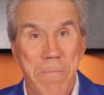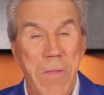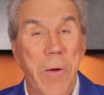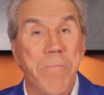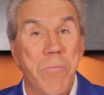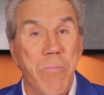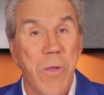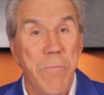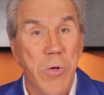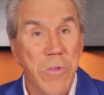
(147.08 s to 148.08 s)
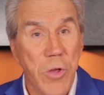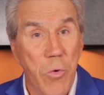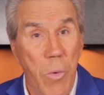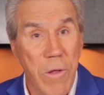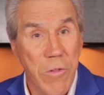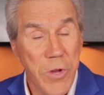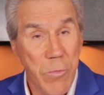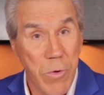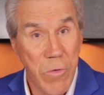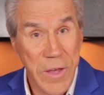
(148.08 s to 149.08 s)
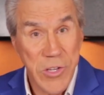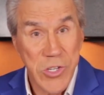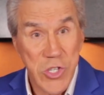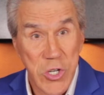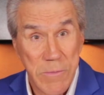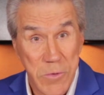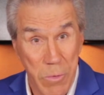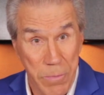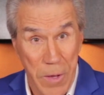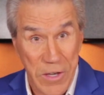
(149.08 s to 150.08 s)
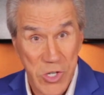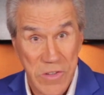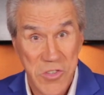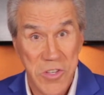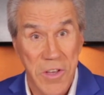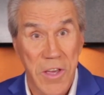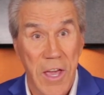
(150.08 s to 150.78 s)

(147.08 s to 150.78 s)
Now, building quality relationships with patients